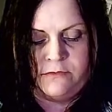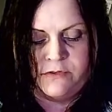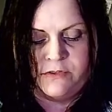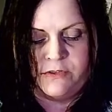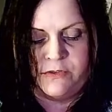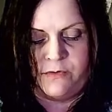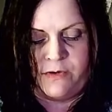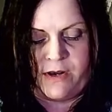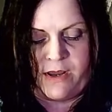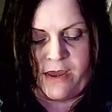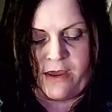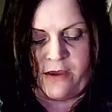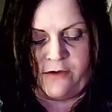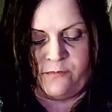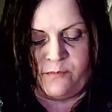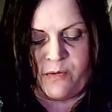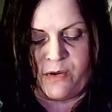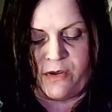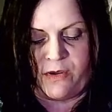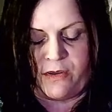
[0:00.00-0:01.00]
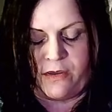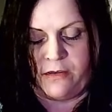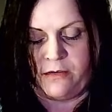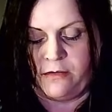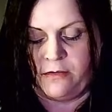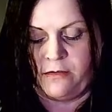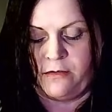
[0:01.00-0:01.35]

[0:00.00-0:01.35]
2.5 by